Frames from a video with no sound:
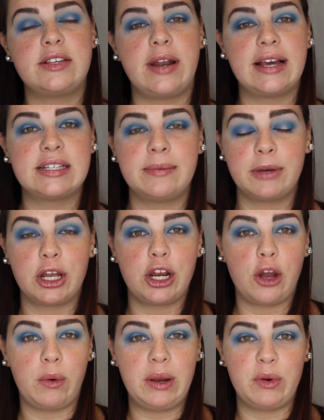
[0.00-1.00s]
next I'm going to
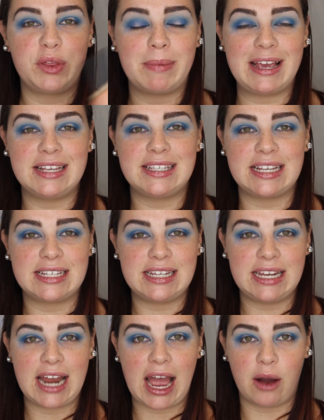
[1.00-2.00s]
go in with my
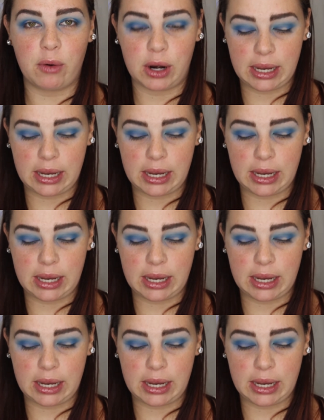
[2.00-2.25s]
16-hour